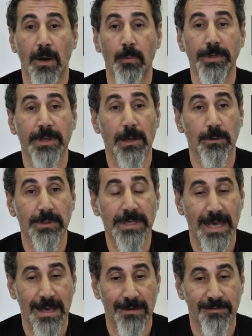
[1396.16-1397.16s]
We not only
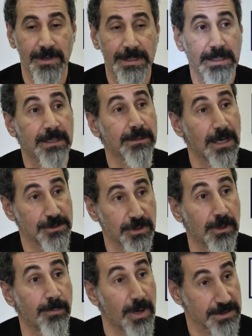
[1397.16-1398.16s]
have an
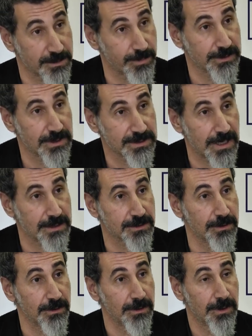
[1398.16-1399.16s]
ecological possible
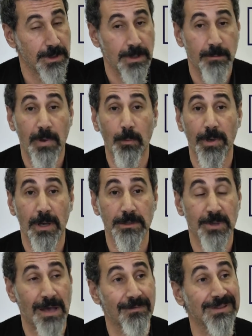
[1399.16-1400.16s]
disaster, but we
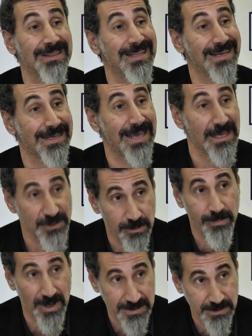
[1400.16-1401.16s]
also have a
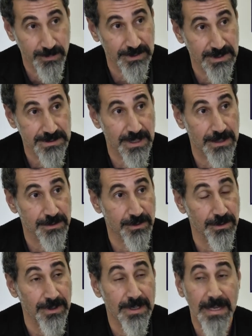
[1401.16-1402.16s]
litigation possible
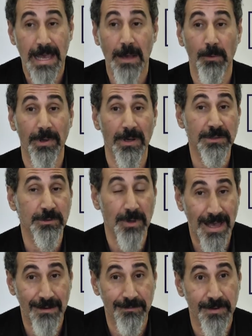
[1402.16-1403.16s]
disaster, and we also
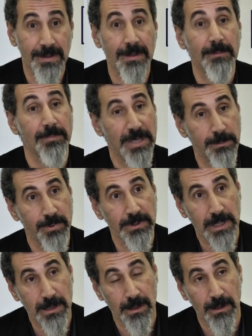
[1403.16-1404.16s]
have people
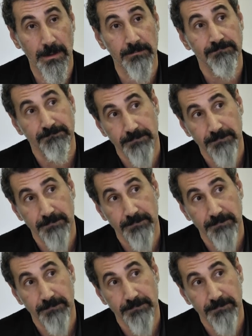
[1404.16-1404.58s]
that are